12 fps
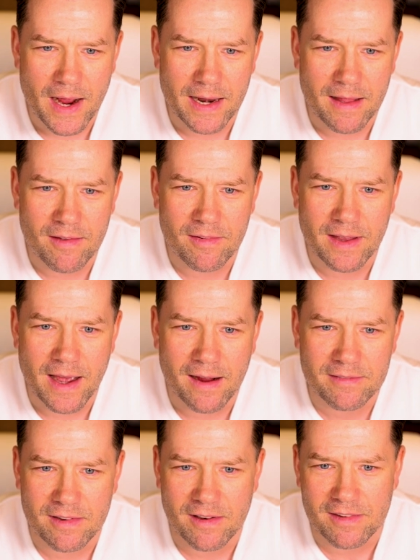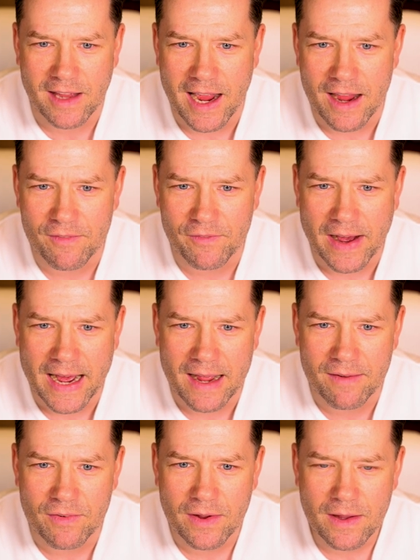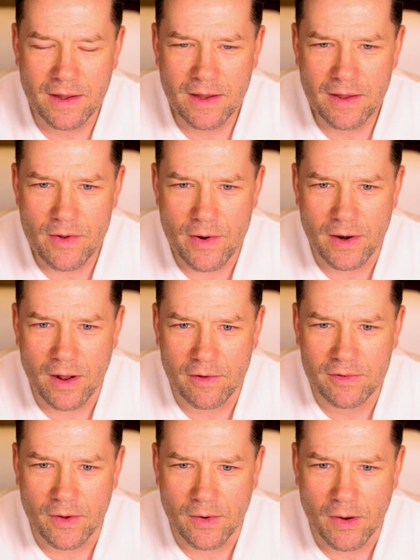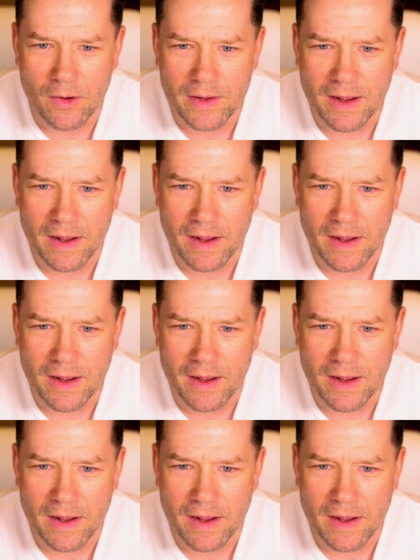got easy access to I-5. You can also go